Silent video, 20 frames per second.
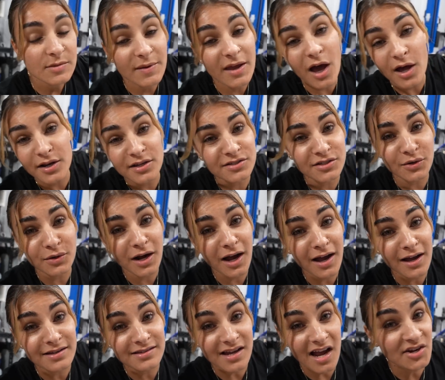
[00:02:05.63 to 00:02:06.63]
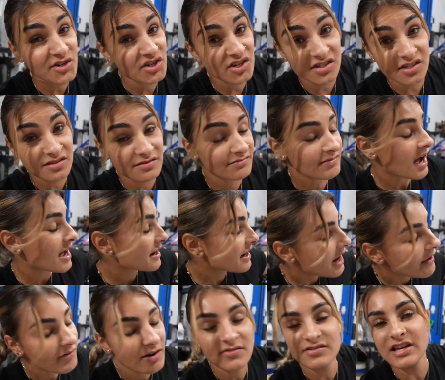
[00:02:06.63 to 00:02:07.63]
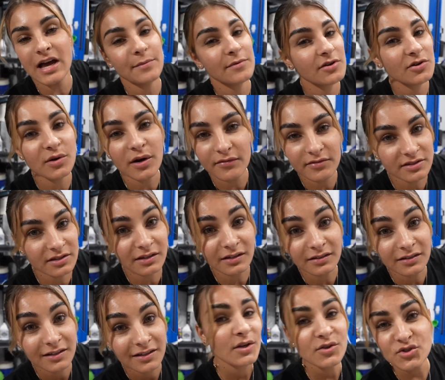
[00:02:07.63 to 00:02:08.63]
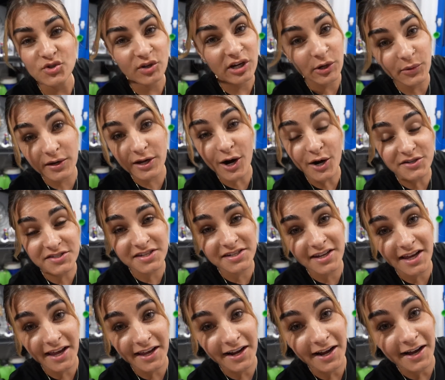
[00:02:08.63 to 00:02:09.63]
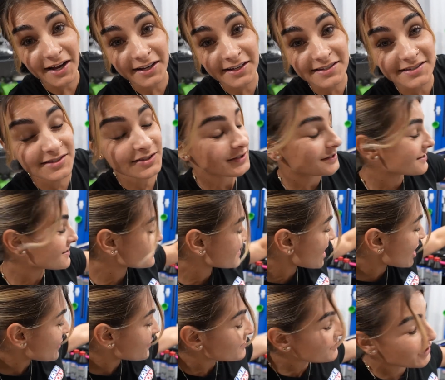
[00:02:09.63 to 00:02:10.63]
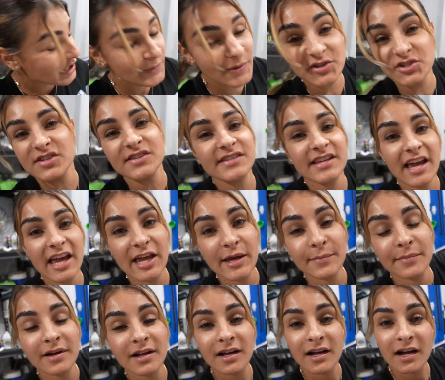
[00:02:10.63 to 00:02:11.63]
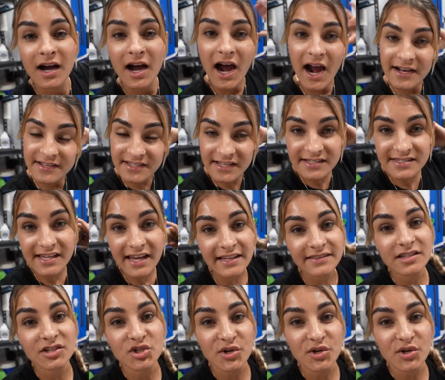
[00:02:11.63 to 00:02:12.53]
be honest though, guys, I didn't have enough time to do everything. So here we are today, guys. Setup's pretty much the same. I did take the